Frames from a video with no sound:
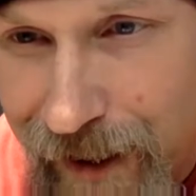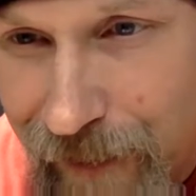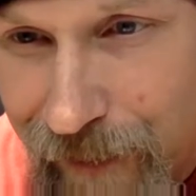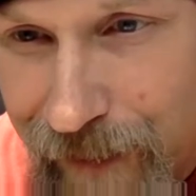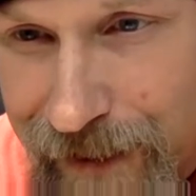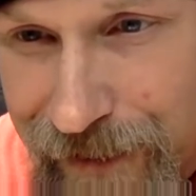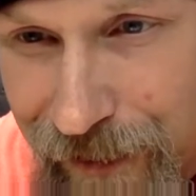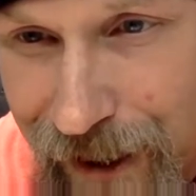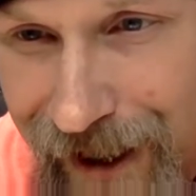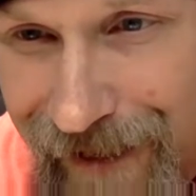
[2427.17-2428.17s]
I want to make
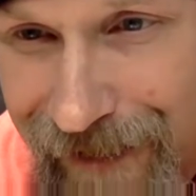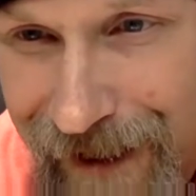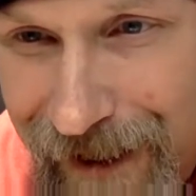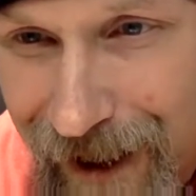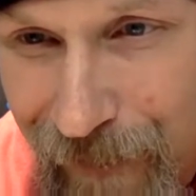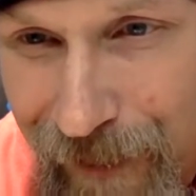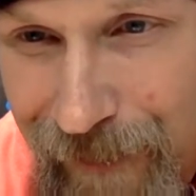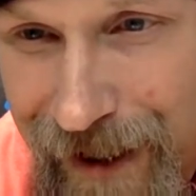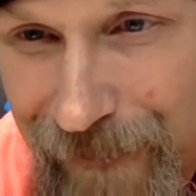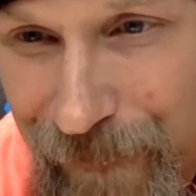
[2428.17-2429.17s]
sure I want to
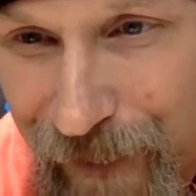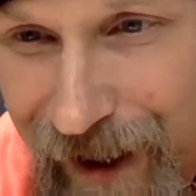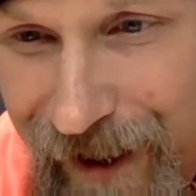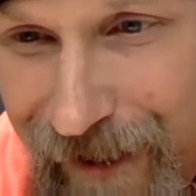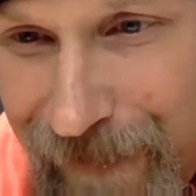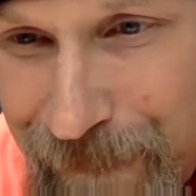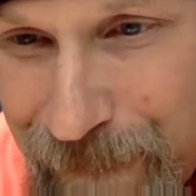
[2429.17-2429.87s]
make it fair.